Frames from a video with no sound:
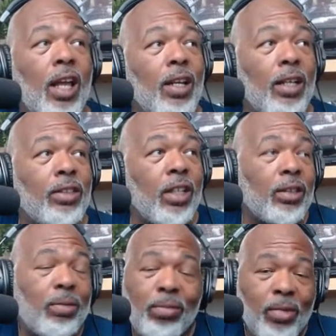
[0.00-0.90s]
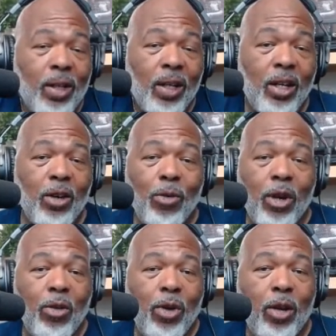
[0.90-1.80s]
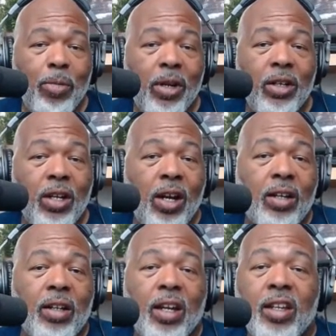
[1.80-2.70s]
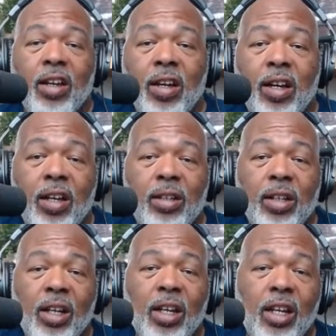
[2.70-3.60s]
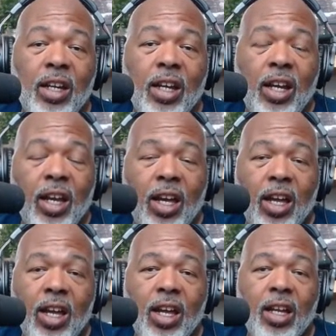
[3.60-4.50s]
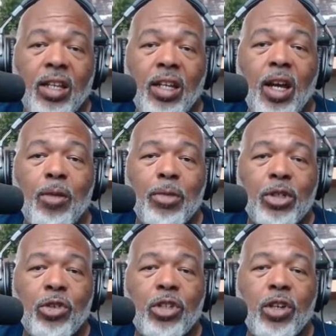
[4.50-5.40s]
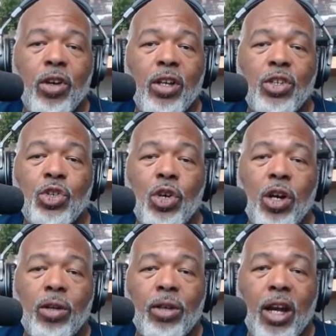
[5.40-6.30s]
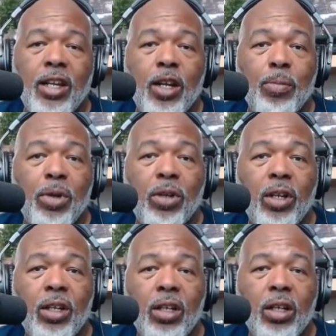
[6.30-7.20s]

That's just, we'd have been done. Like, yeah, Mr. Attorney, sure, I need $1 million.